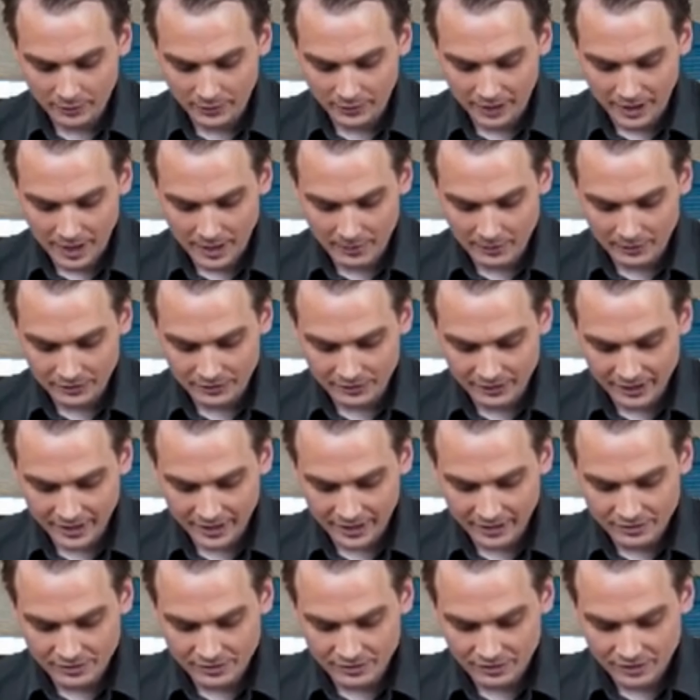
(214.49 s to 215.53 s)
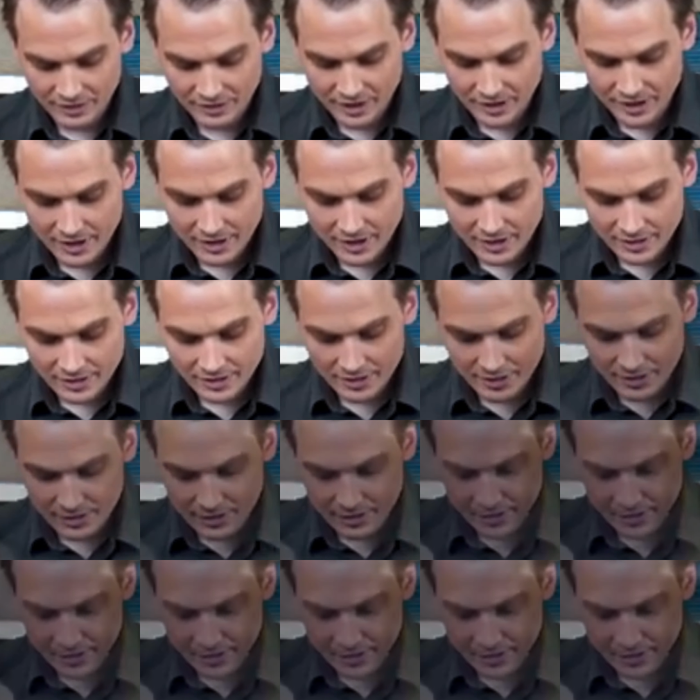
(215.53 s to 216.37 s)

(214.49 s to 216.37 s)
So in a couple of seconds, the